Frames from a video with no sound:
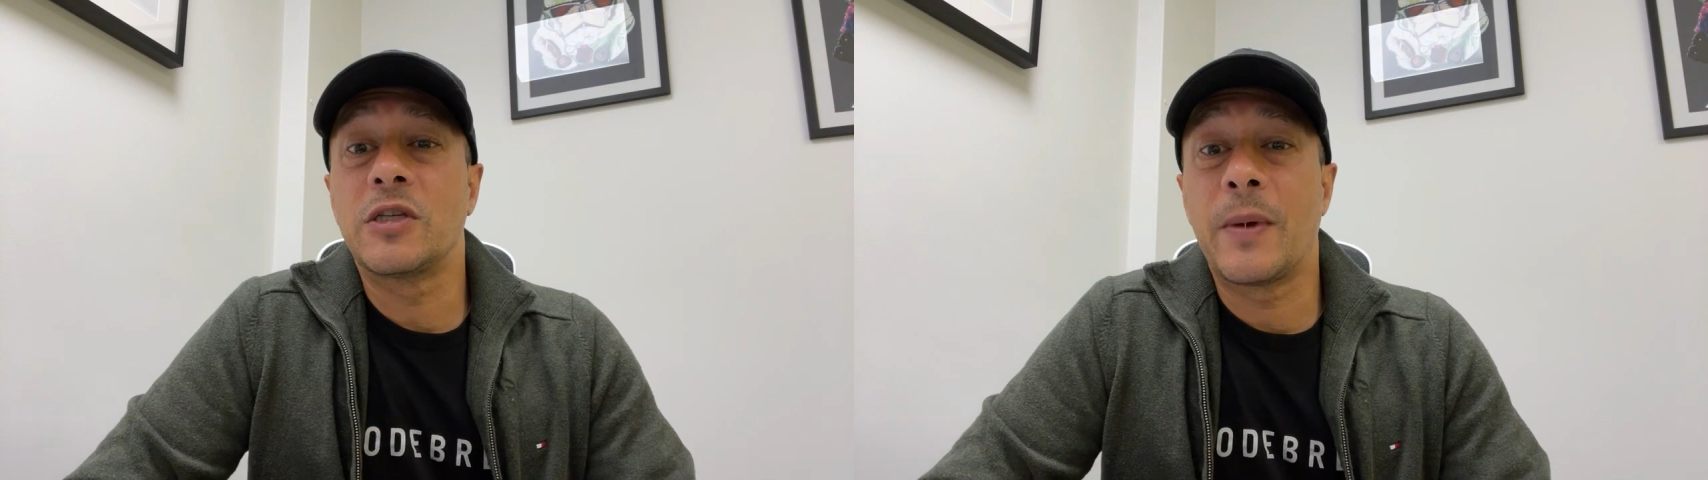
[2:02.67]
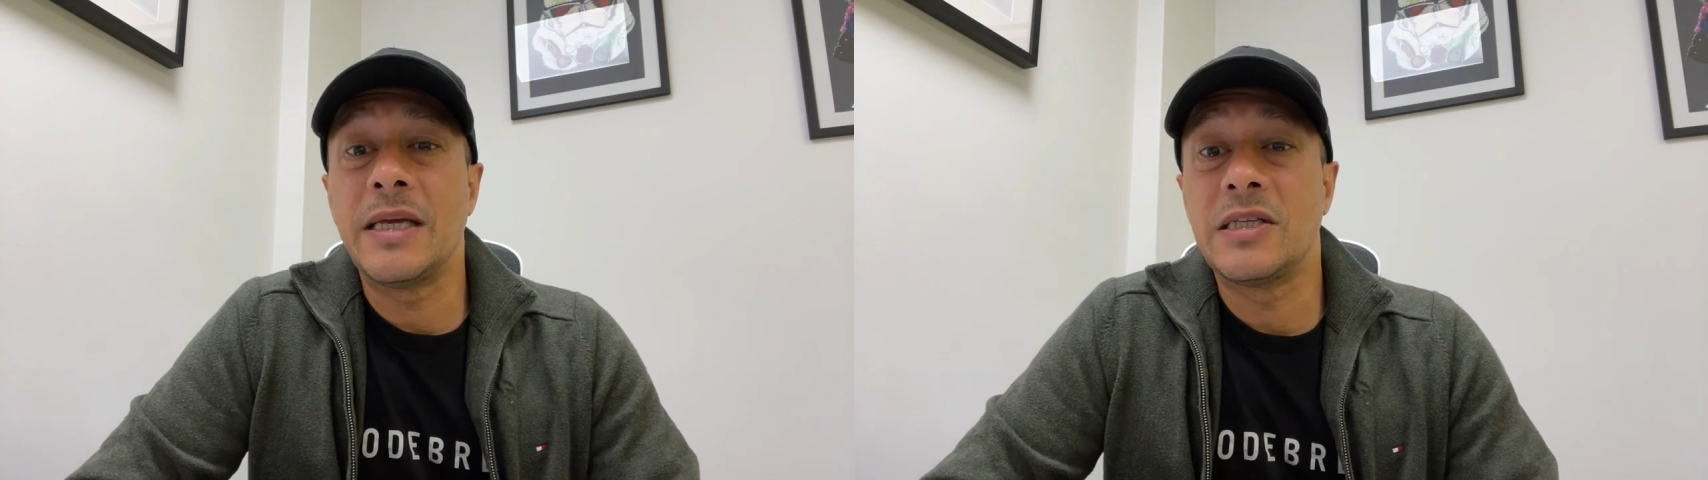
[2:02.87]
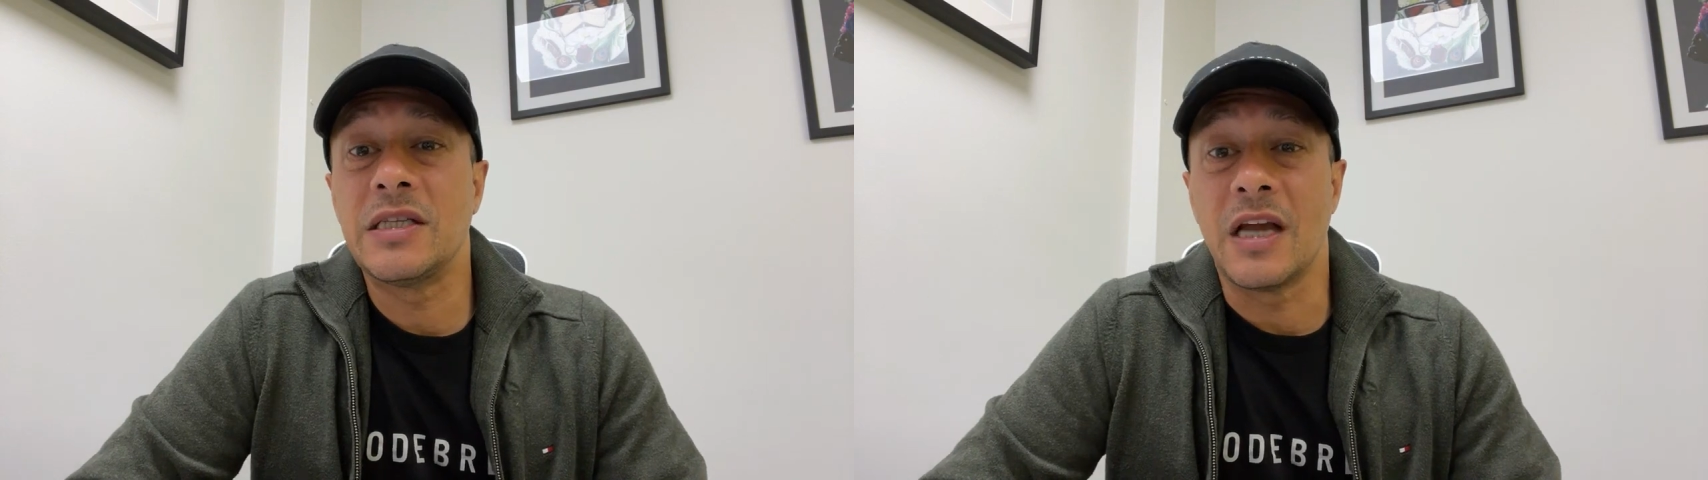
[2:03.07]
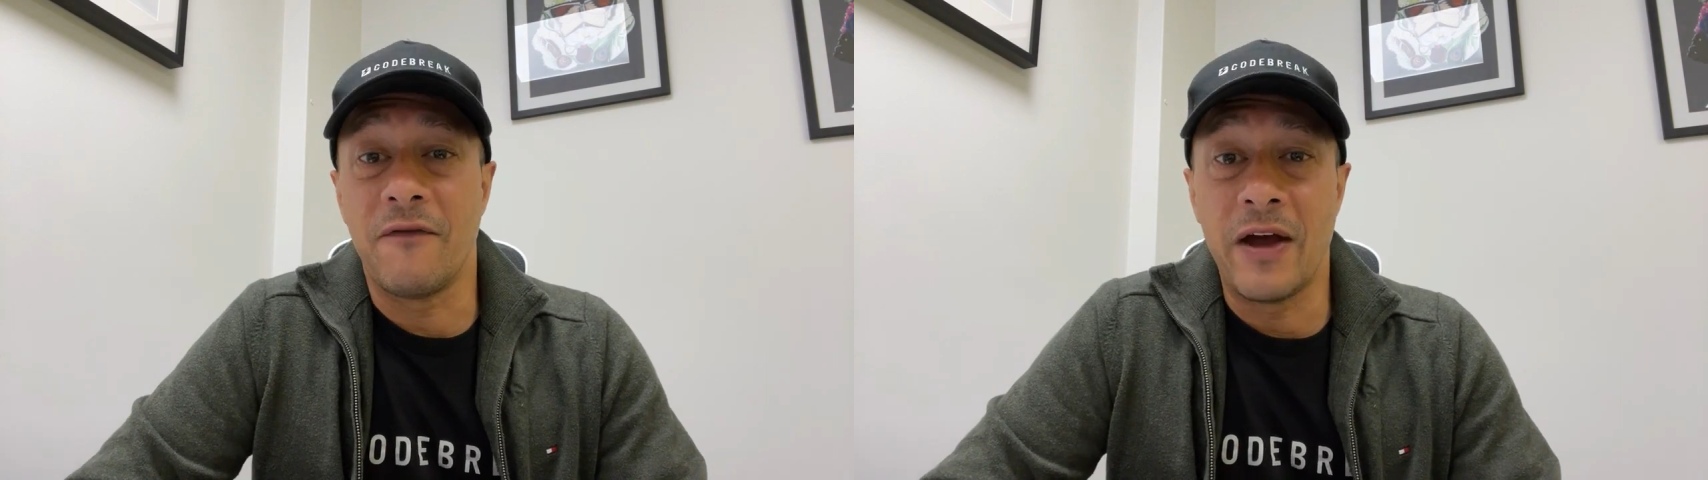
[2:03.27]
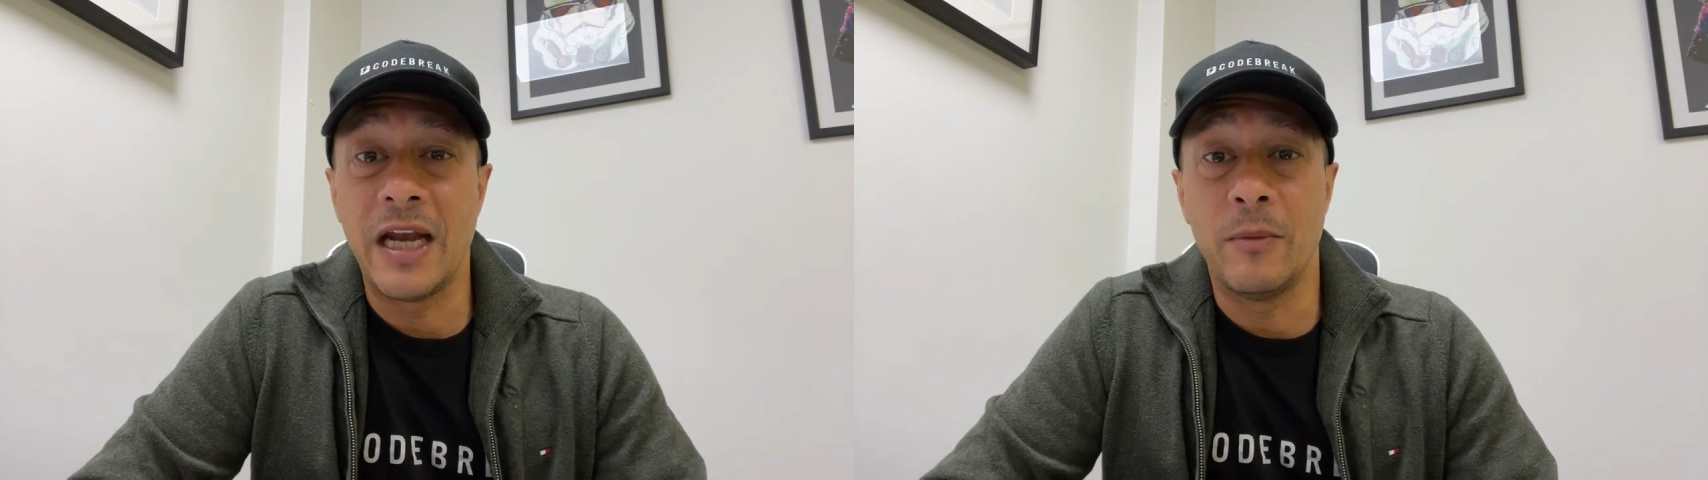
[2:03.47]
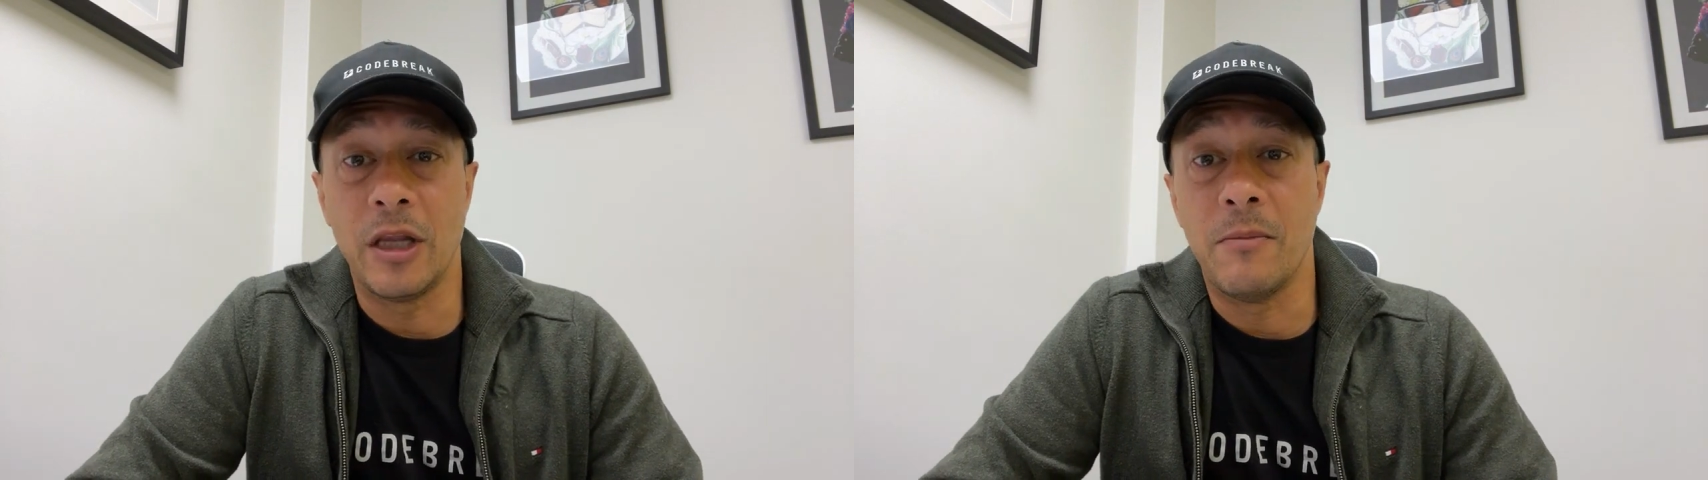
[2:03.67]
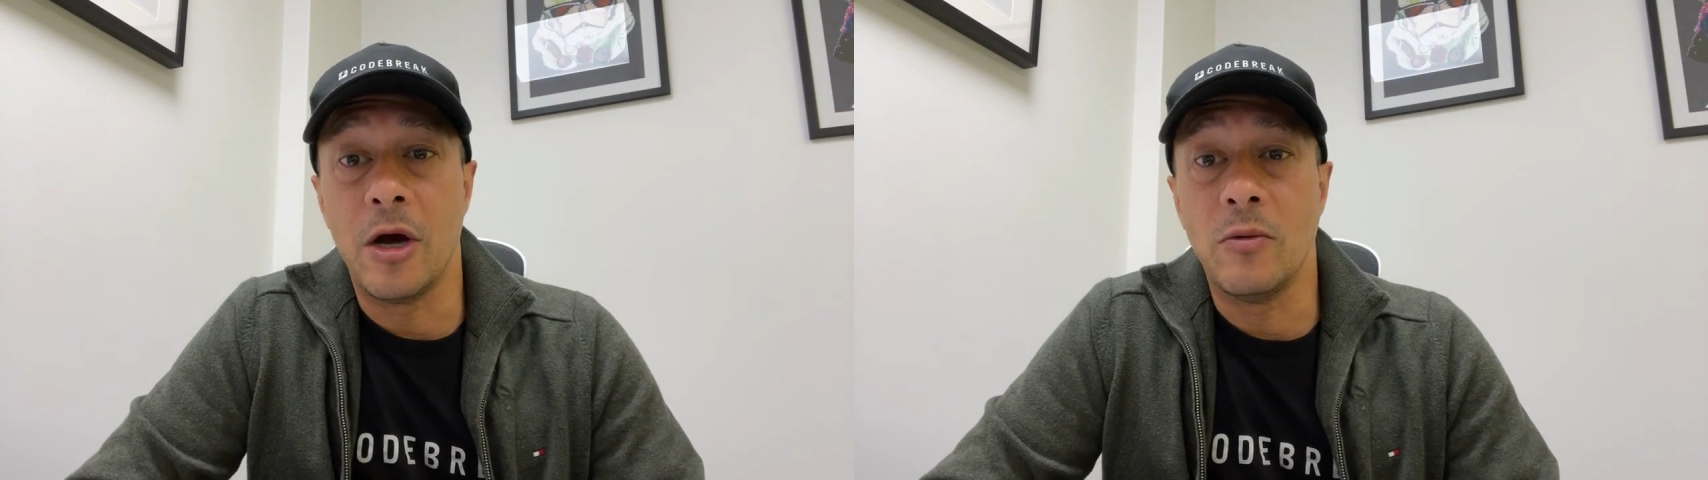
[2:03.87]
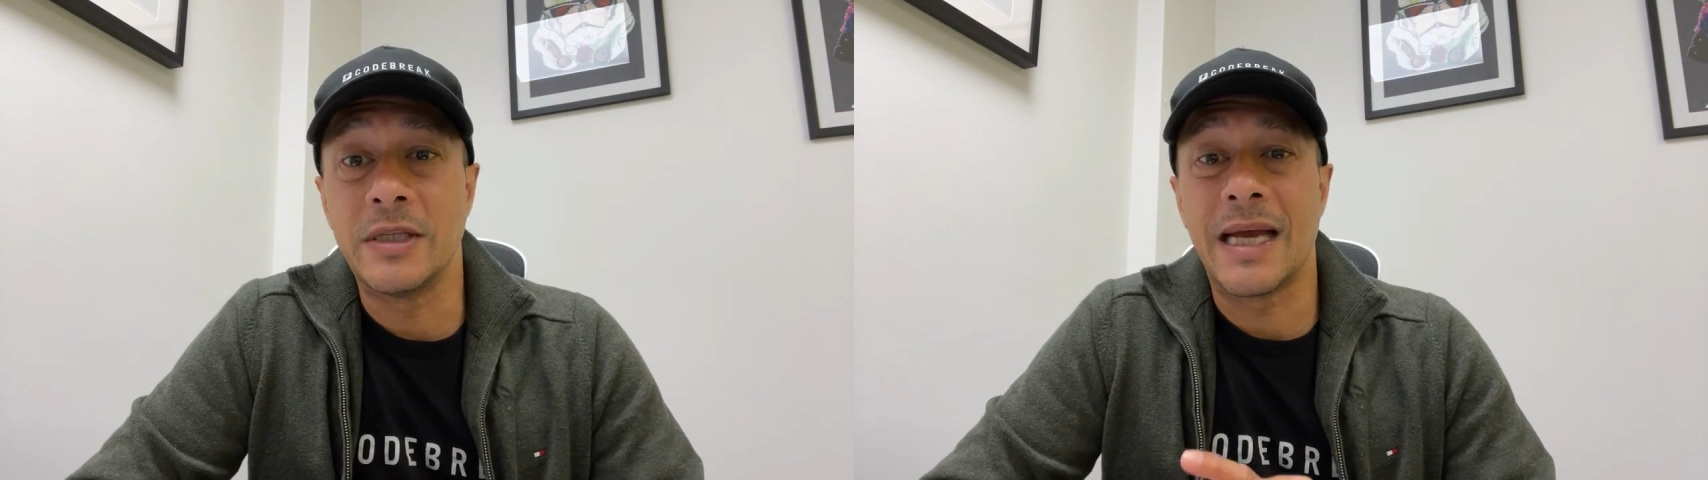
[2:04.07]
of spaces available at the
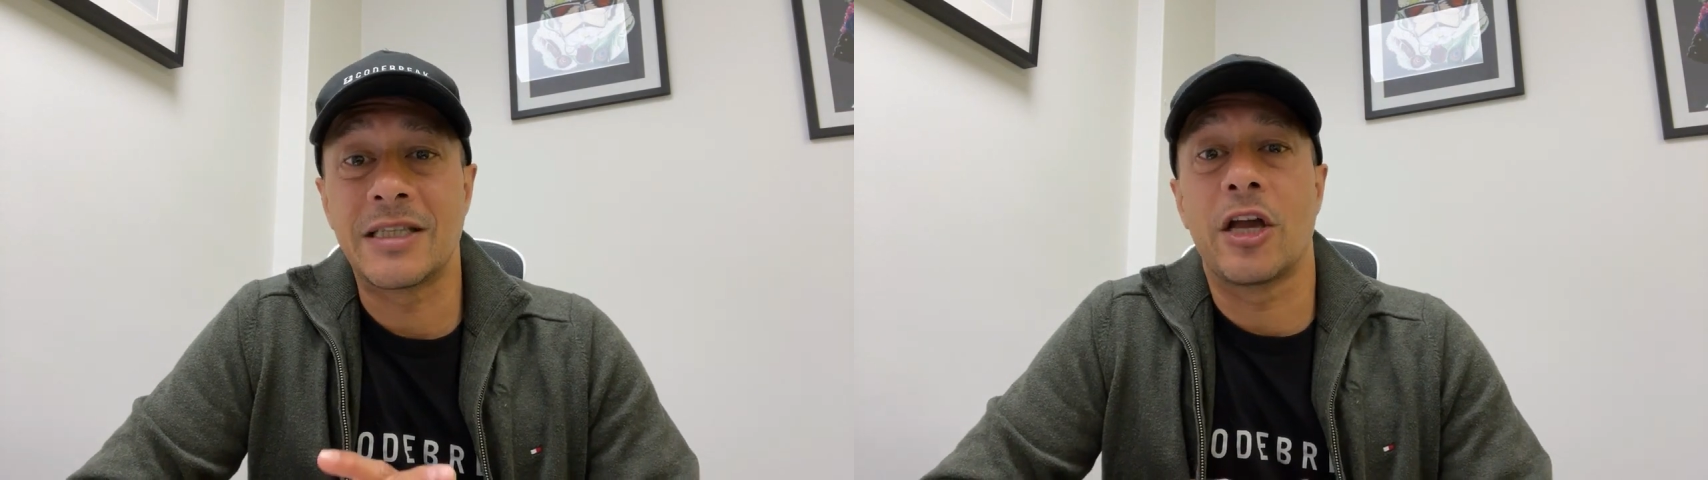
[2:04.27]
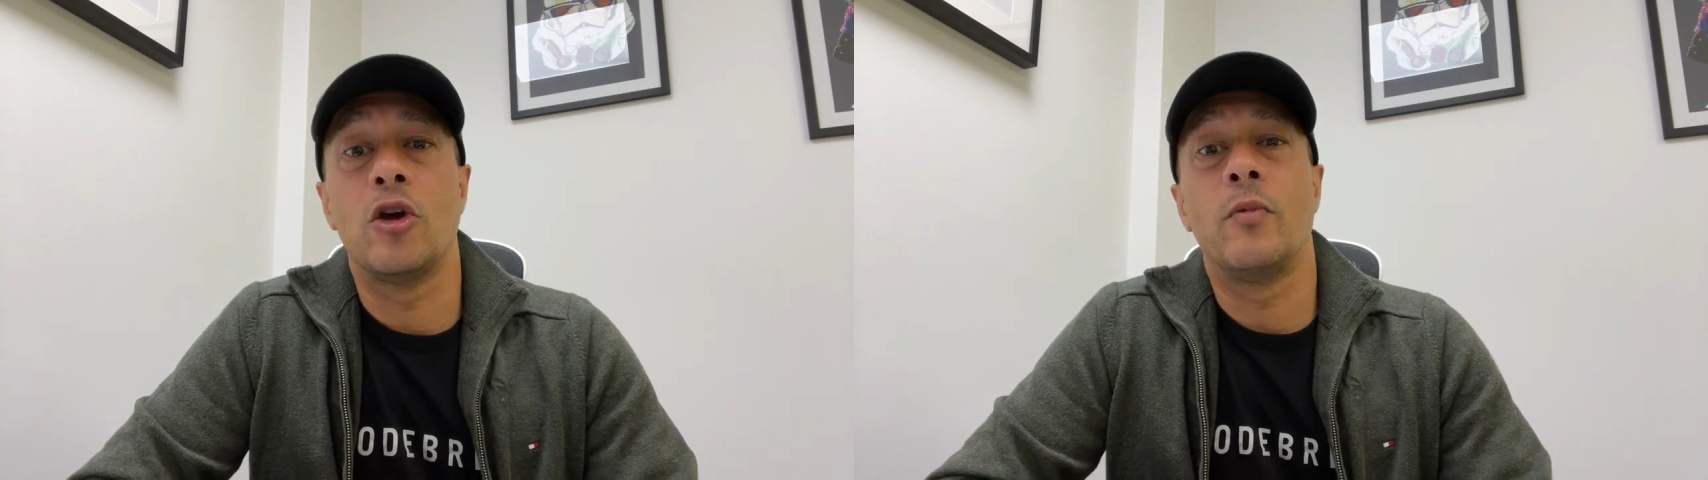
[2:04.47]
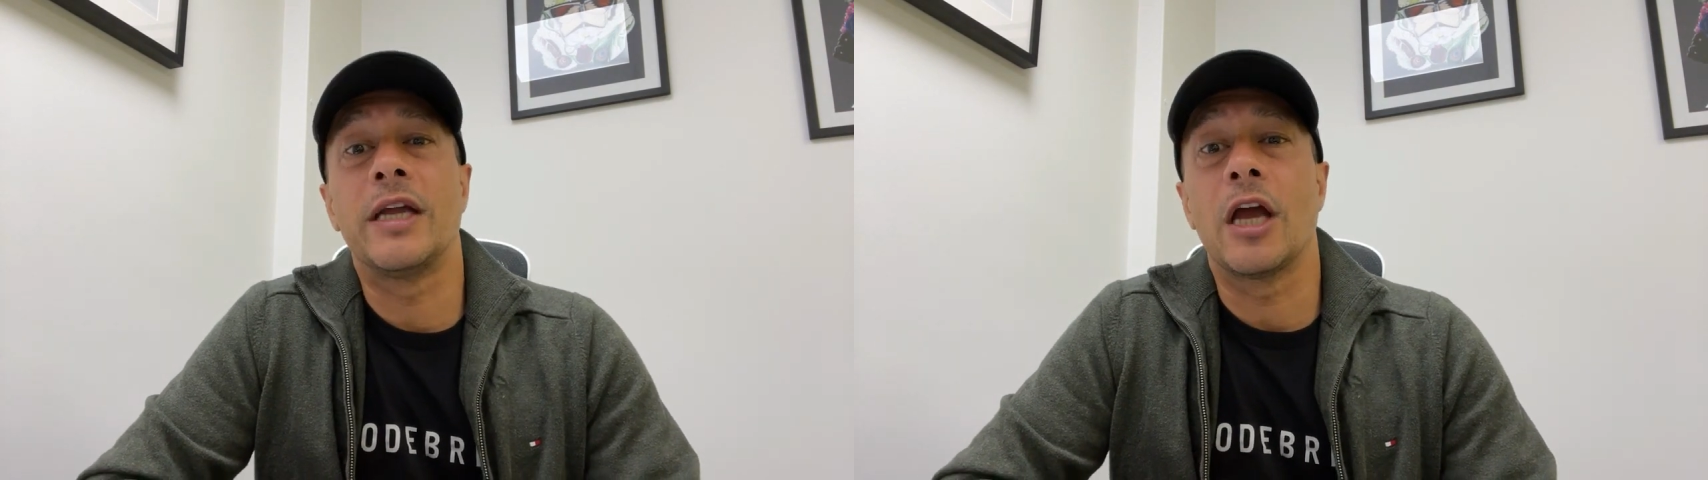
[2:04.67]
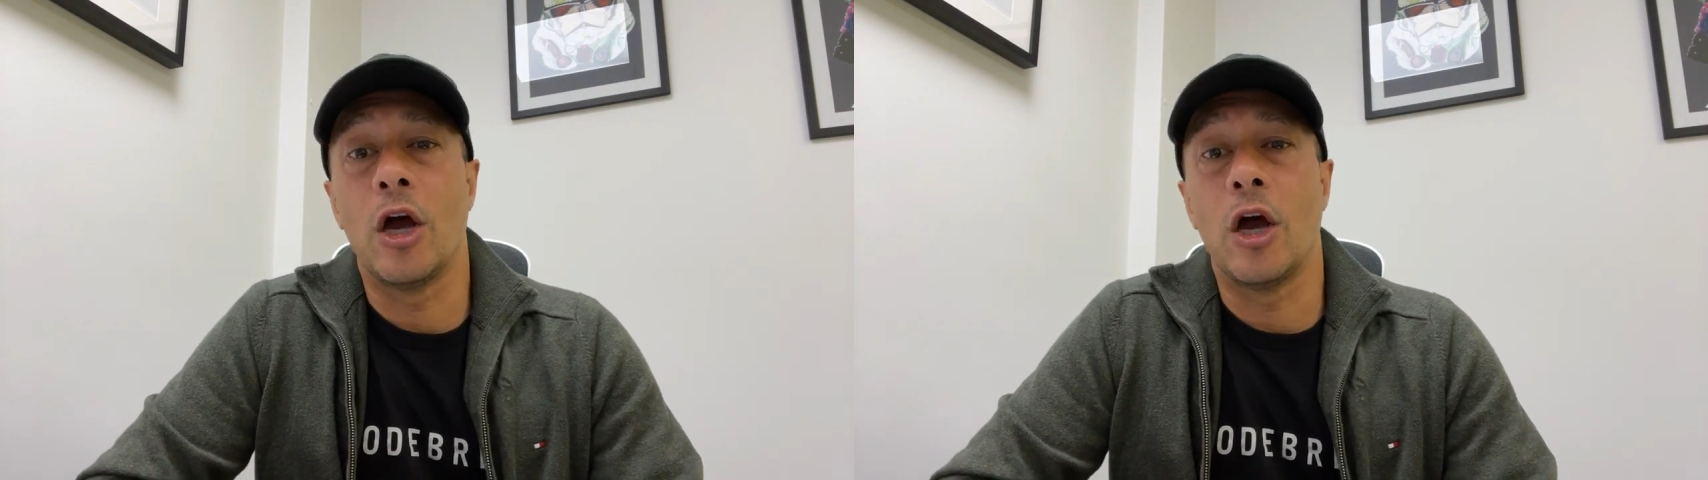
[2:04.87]
moment as Codebreak